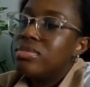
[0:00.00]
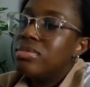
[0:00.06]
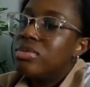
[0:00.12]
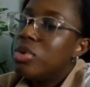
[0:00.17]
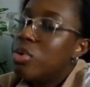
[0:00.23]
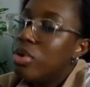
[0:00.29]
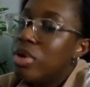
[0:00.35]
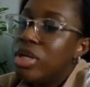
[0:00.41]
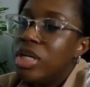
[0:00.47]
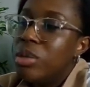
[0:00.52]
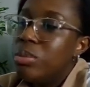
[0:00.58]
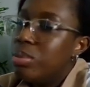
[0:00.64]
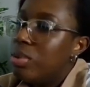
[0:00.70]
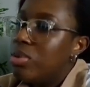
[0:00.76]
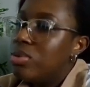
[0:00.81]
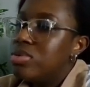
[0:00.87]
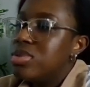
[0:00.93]
or an
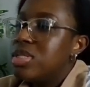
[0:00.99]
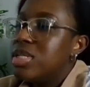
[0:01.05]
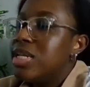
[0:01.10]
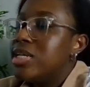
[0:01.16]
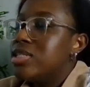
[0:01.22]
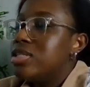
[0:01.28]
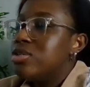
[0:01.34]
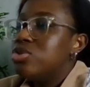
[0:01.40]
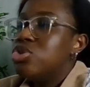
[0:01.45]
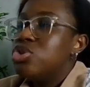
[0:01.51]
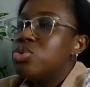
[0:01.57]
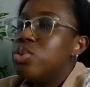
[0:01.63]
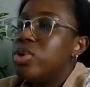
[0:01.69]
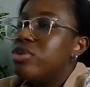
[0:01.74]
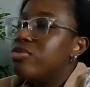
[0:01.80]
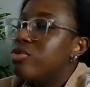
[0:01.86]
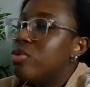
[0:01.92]
impulse, the next thing you should
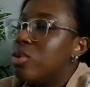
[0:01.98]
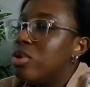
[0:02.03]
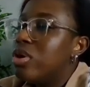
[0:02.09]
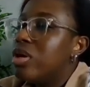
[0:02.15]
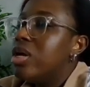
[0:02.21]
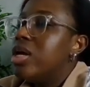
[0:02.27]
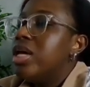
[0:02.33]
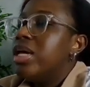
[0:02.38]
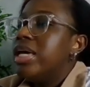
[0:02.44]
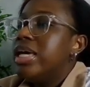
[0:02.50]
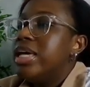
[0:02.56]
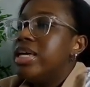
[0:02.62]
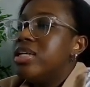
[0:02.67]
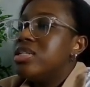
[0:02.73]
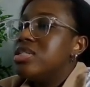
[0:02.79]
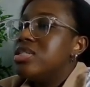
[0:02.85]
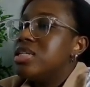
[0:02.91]
wait for
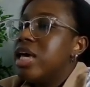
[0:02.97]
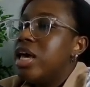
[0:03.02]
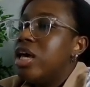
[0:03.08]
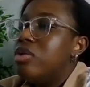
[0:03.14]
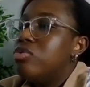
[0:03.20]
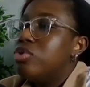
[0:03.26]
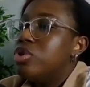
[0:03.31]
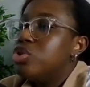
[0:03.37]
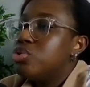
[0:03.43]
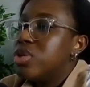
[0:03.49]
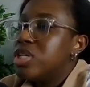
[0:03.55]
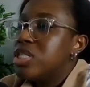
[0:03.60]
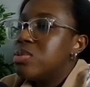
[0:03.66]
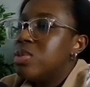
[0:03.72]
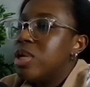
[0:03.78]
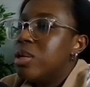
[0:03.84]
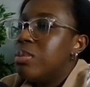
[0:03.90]
is a
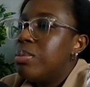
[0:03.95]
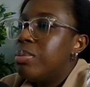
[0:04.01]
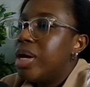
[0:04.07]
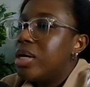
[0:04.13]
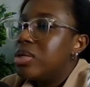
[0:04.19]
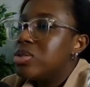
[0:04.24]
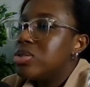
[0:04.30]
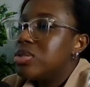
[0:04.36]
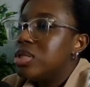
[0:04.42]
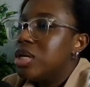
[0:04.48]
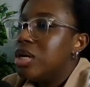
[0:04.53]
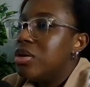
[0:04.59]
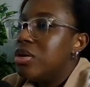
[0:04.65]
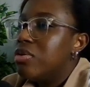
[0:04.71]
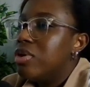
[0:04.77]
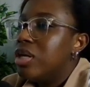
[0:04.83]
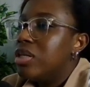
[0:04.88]
retracement back to the
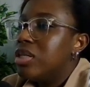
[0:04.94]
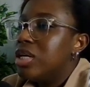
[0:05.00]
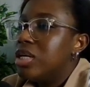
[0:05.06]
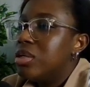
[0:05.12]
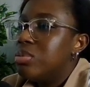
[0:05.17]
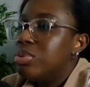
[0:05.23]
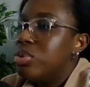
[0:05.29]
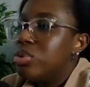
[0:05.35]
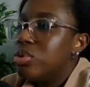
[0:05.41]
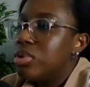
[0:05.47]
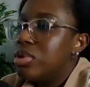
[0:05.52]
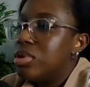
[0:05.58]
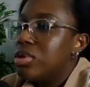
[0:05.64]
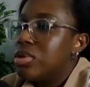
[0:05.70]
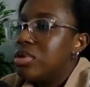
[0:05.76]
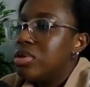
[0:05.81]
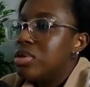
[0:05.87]
area that it broke
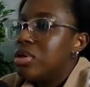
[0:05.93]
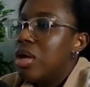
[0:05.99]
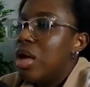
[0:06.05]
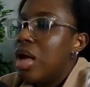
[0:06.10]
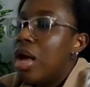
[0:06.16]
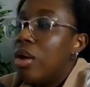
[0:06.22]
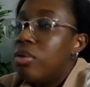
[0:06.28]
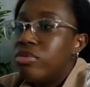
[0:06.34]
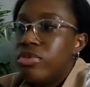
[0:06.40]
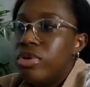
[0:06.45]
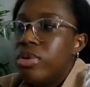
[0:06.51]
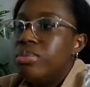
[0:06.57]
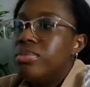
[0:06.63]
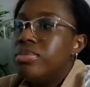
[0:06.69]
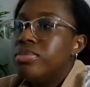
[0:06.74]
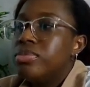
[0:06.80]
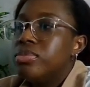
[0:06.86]
out
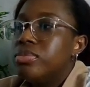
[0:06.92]
from.